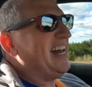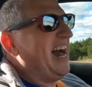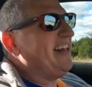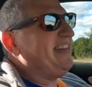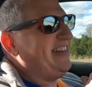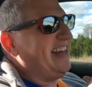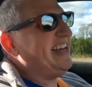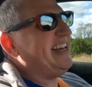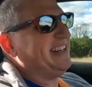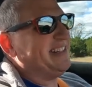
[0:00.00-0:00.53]
I
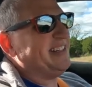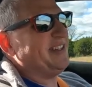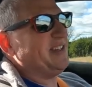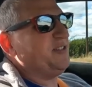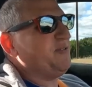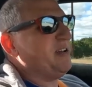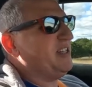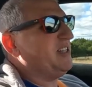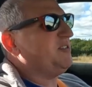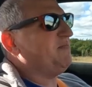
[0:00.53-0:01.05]
think is the
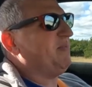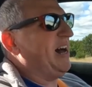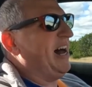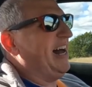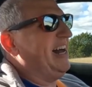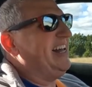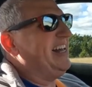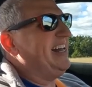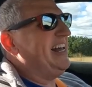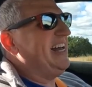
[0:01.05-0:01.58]
sweet
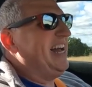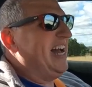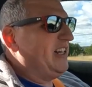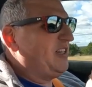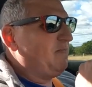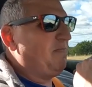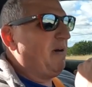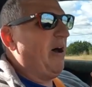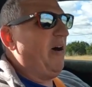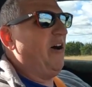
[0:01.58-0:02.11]
spot.
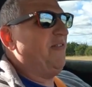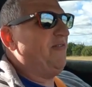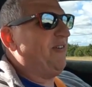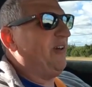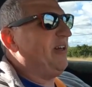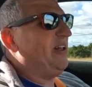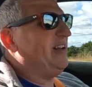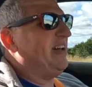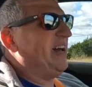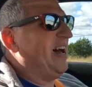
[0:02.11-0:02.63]
It's
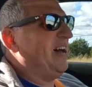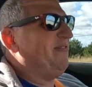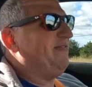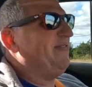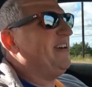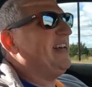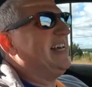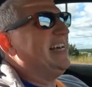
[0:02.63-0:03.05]
powerful enough,